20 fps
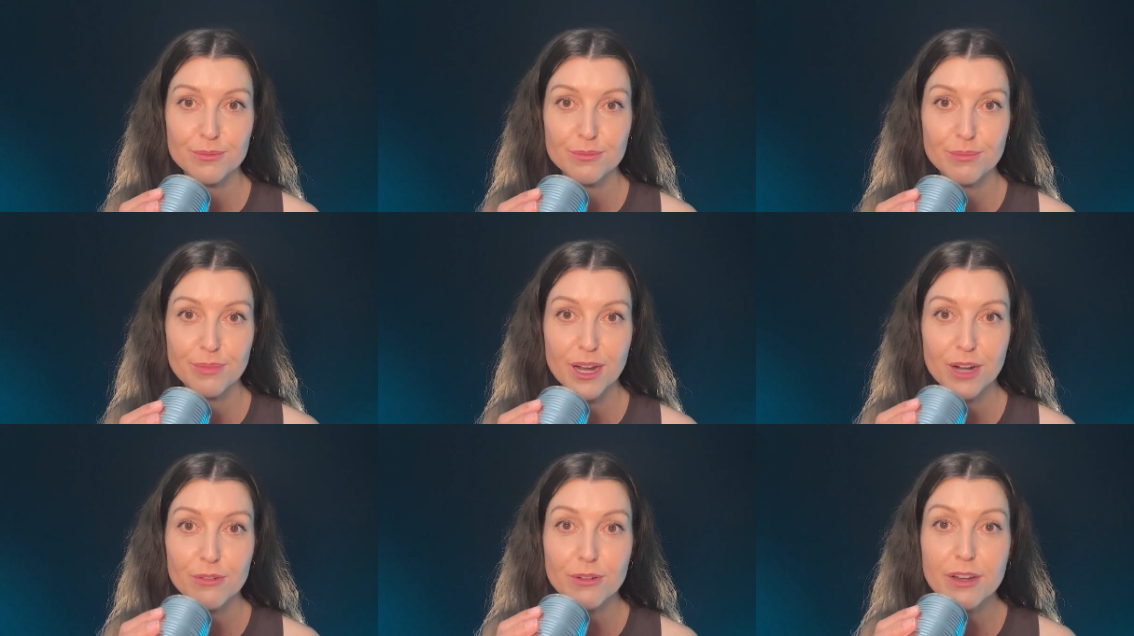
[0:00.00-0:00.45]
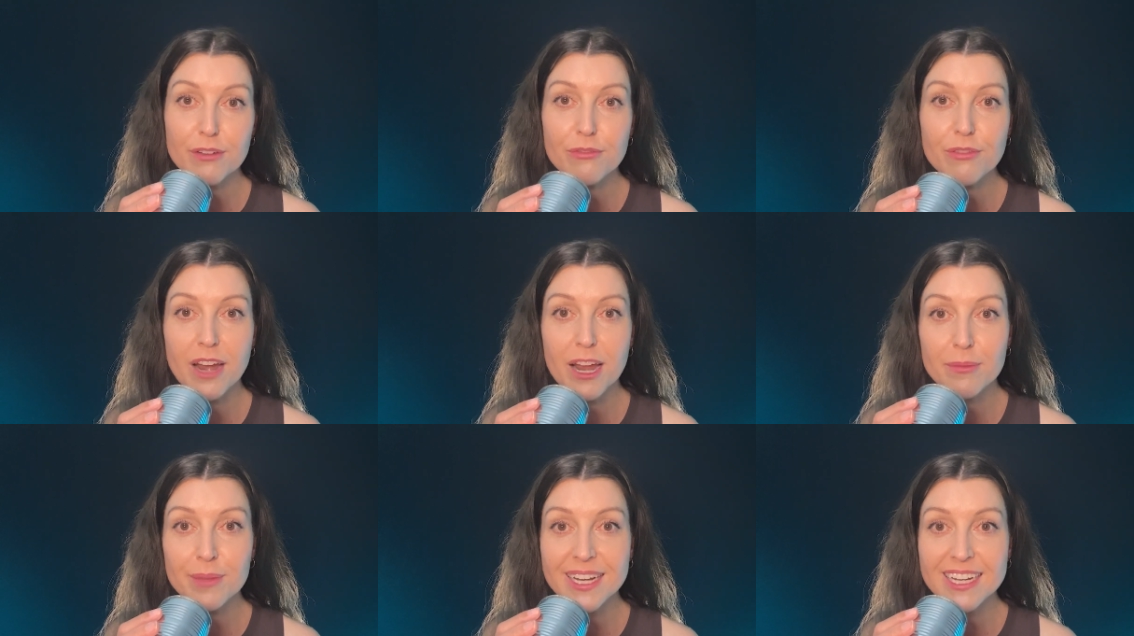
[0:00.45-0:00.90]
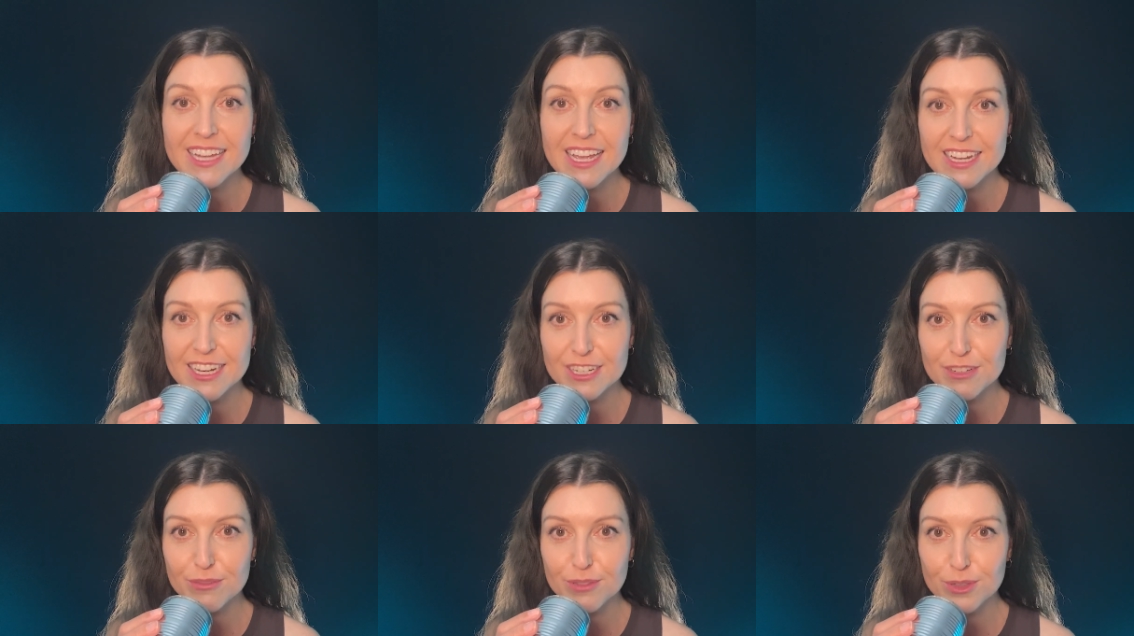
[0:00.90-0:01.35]
By reframing
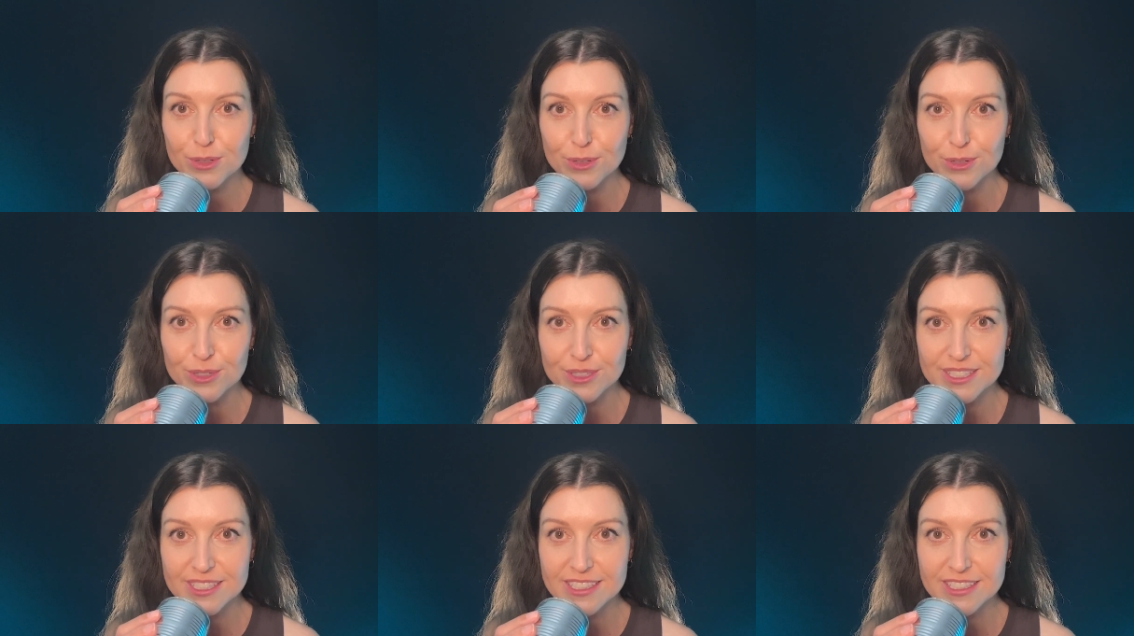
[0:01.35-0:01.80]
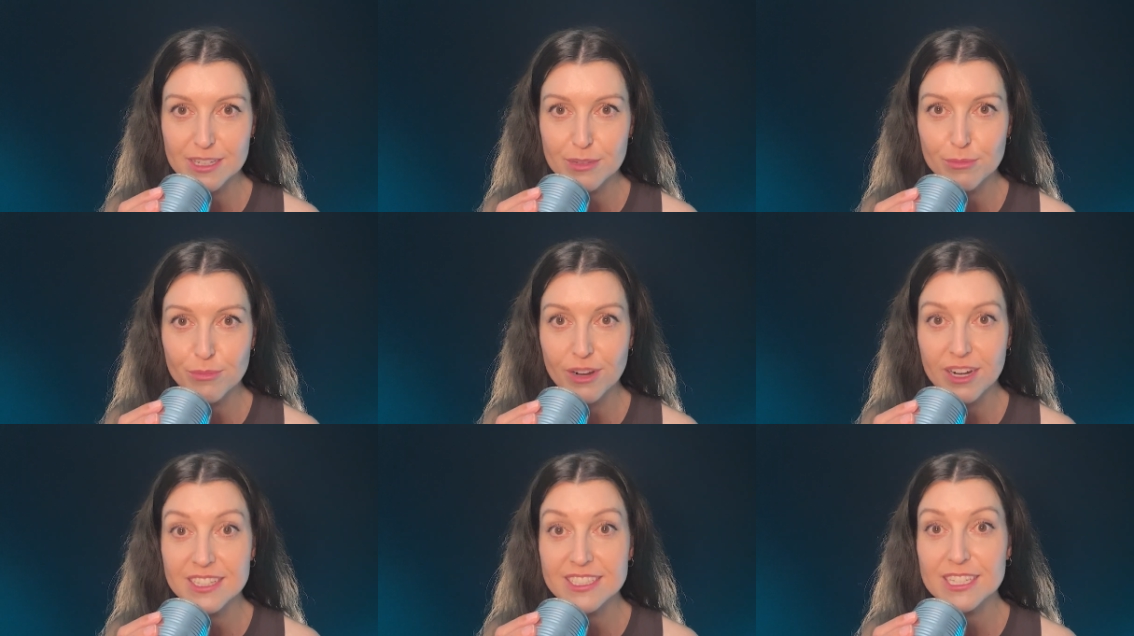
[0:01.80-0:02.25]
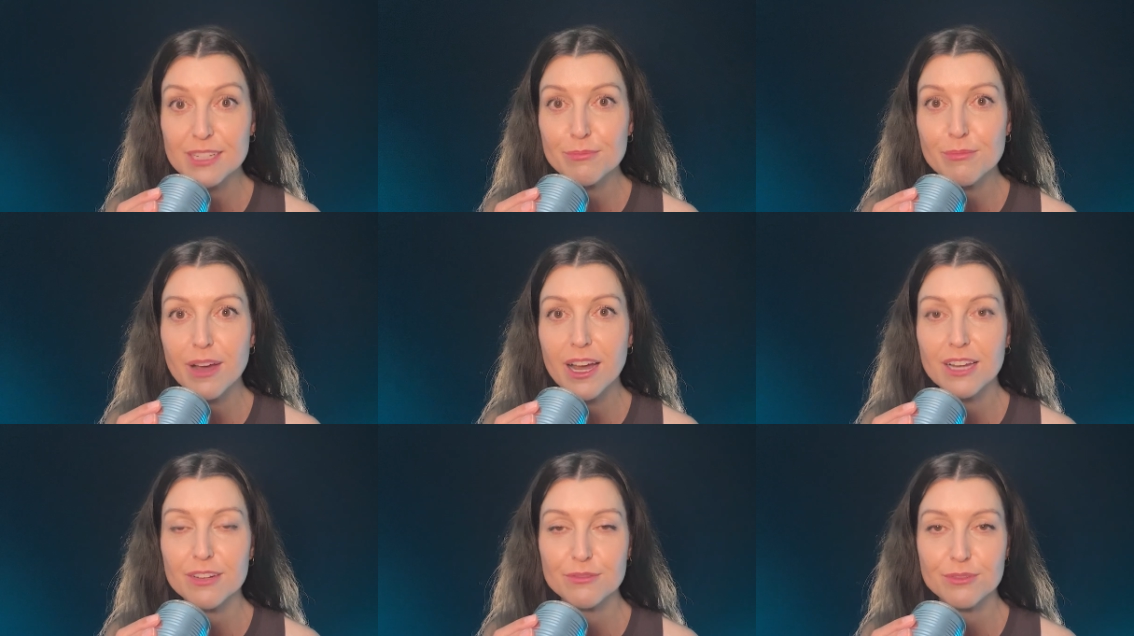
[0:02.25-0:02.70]
negative thoughts, embracing
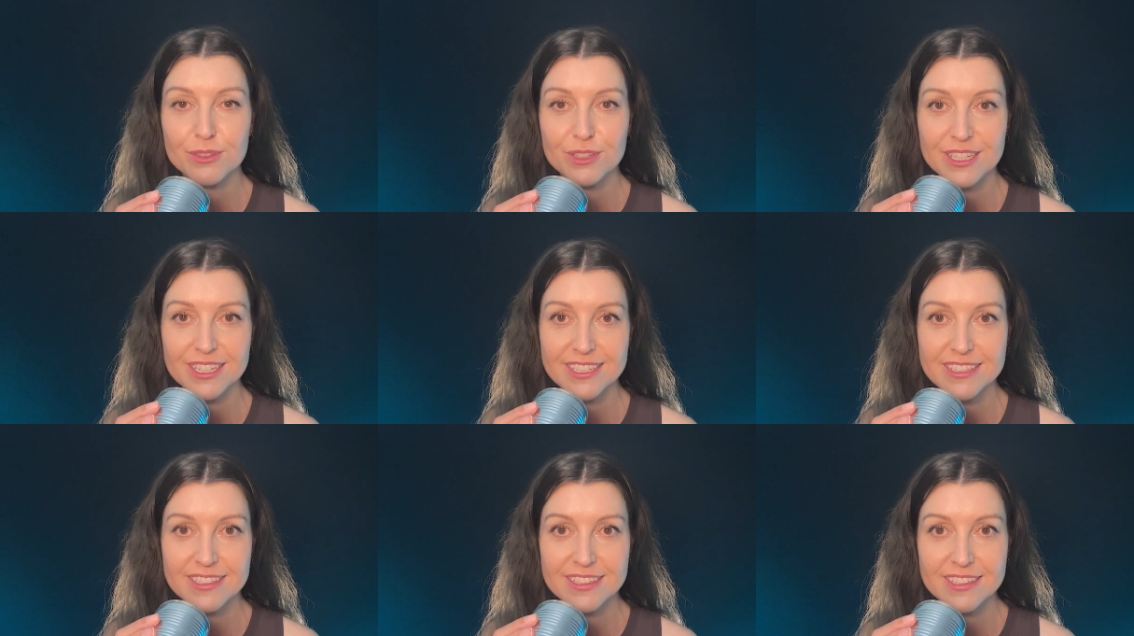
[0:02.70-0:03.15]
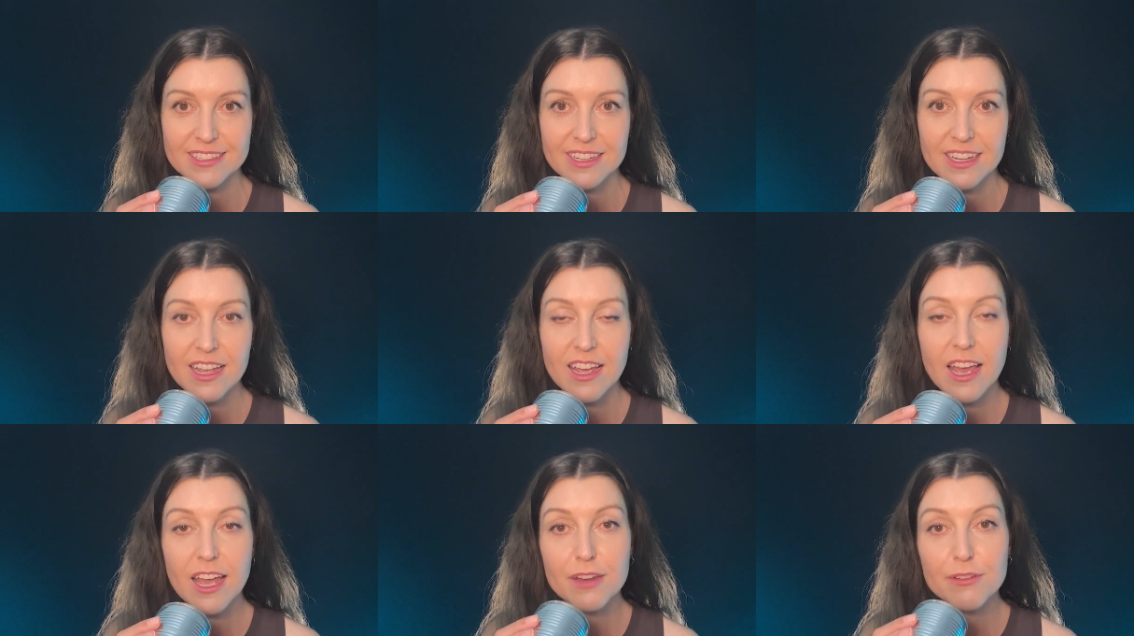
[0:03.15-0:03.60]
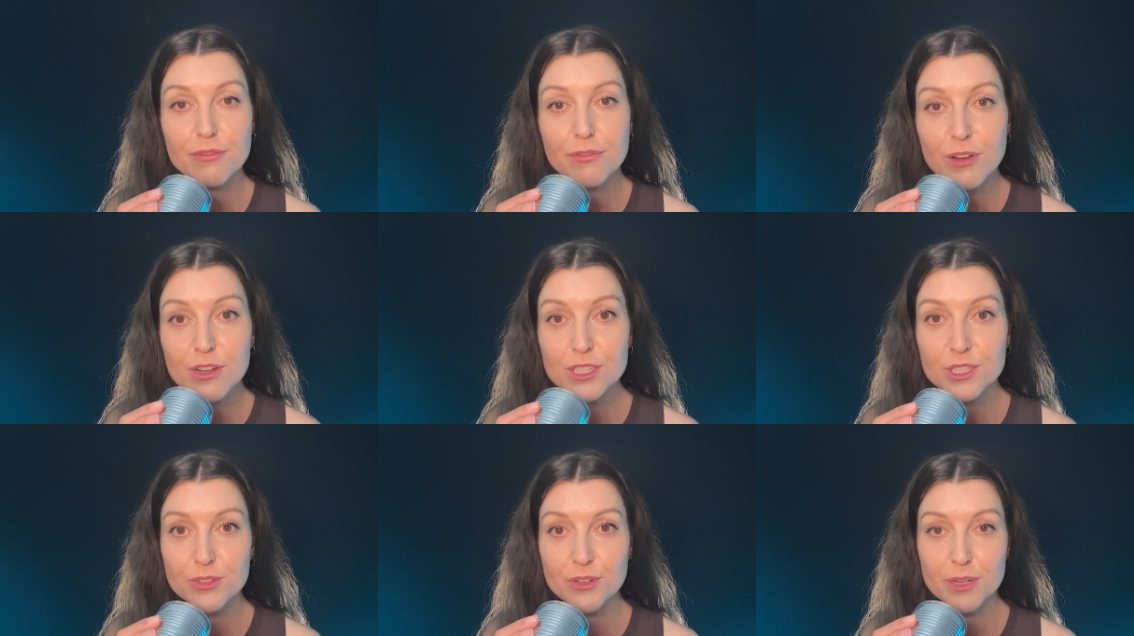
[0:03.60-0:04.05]
mindfulness, and
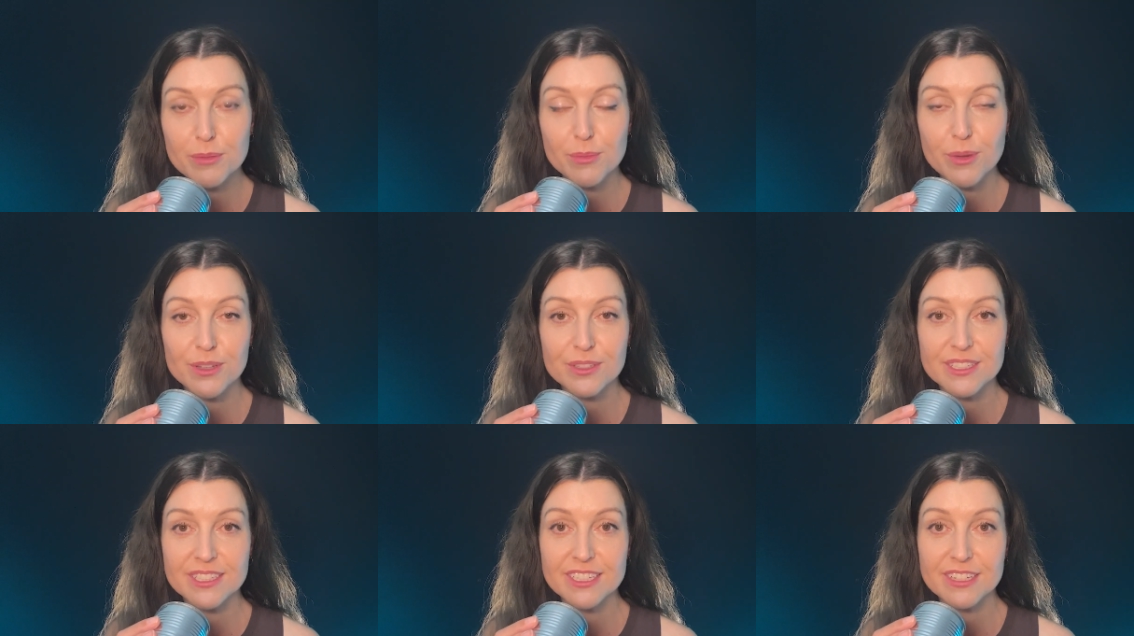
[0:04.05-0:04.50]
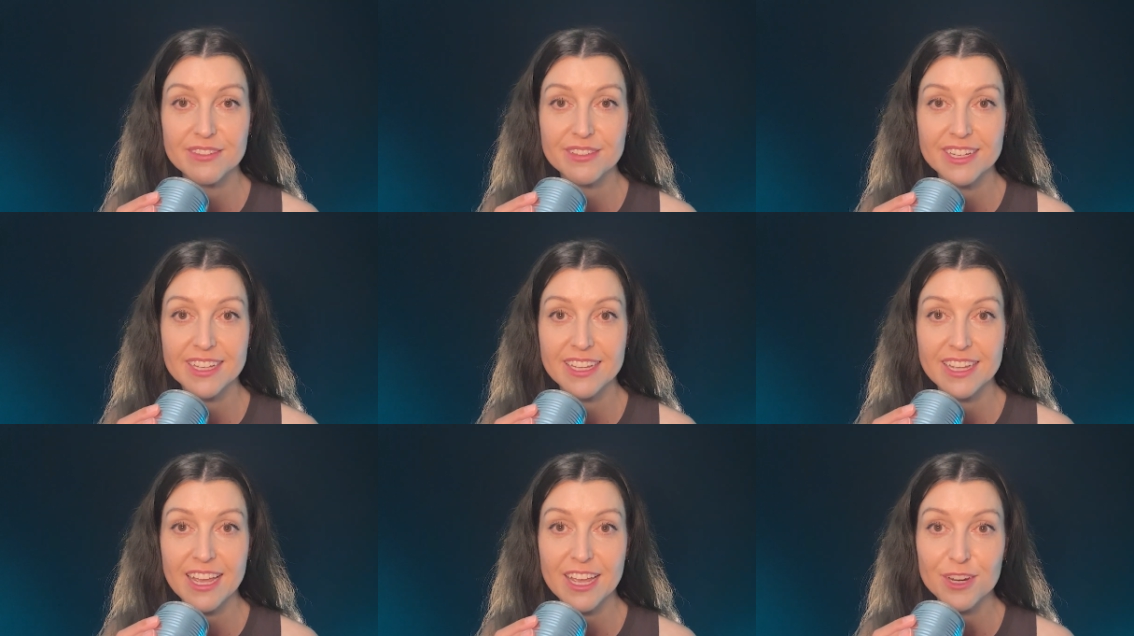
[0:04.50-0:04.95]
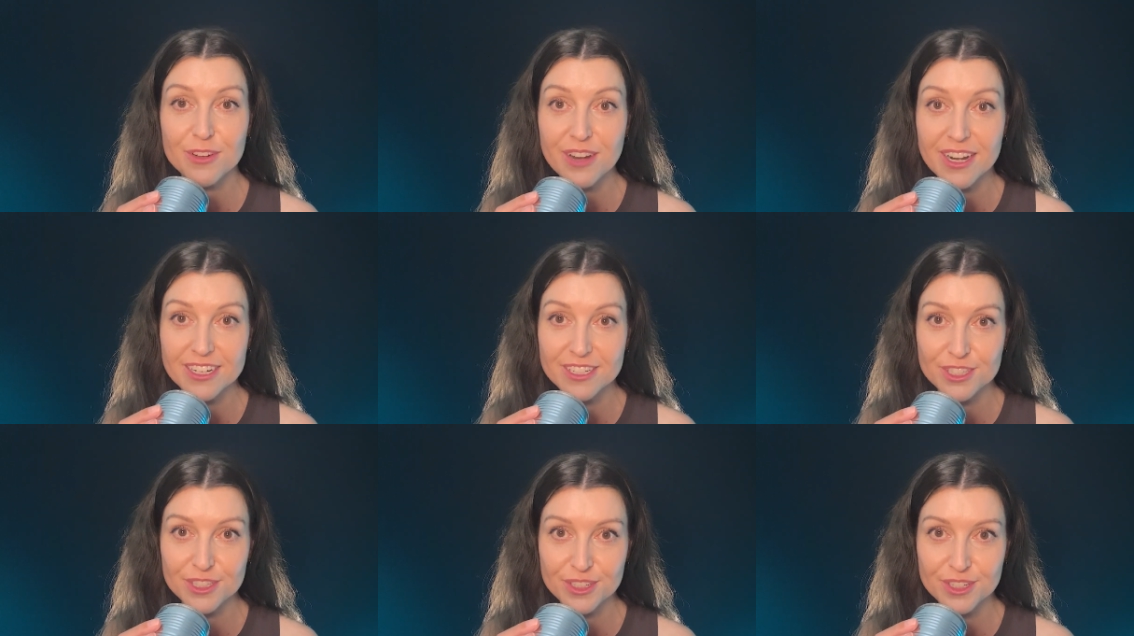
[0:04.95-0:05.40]
fostering positivity and
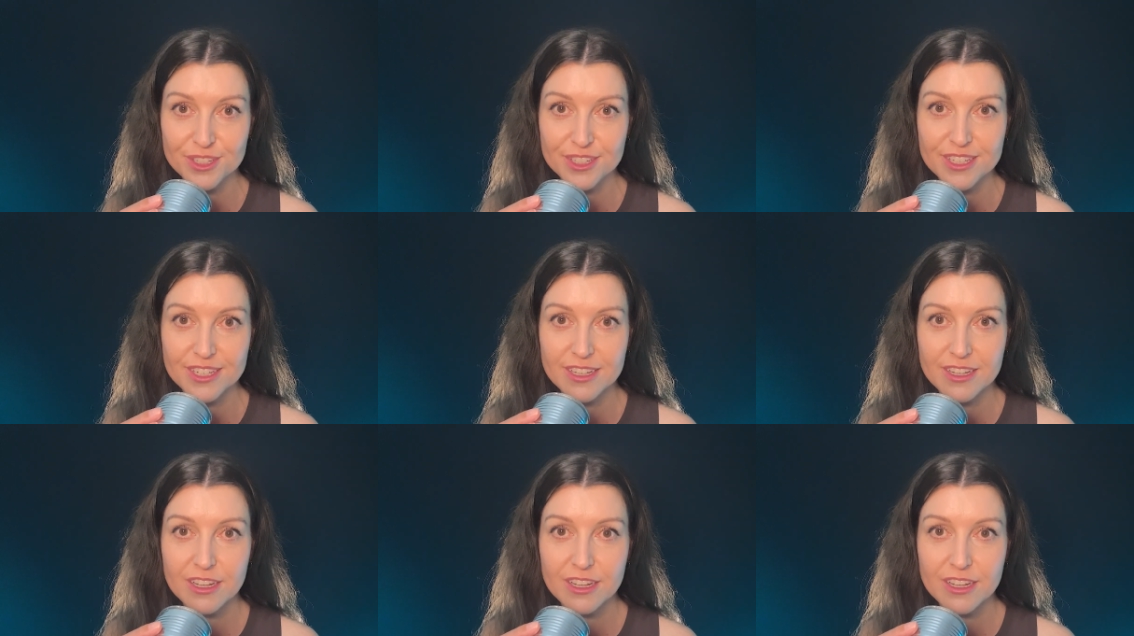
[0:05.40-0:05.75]
gratitude,